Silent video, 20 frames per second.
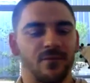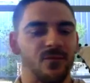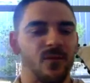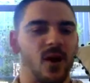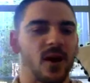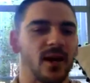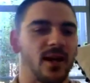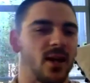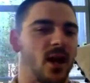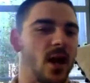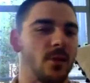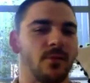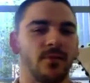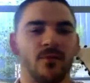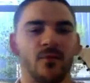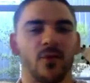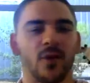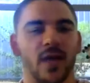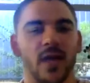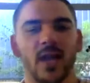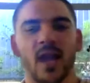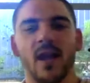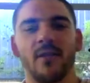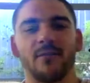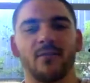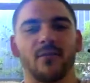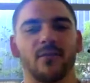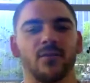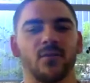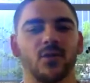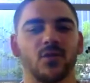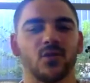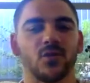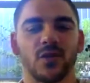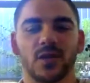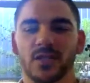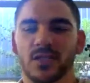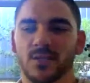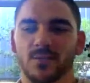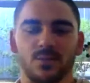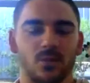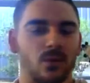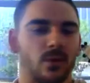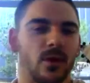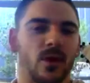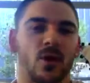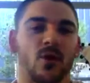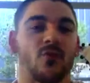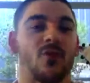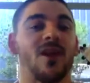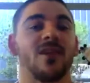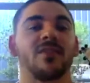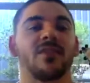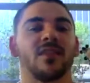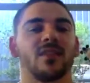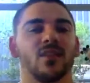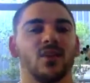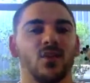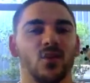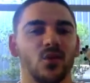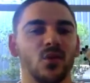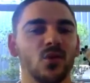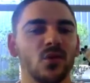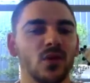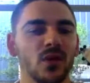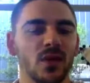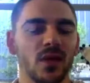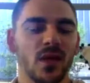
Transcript: Friday night before you head out for a few drinks is probably a great thing to do.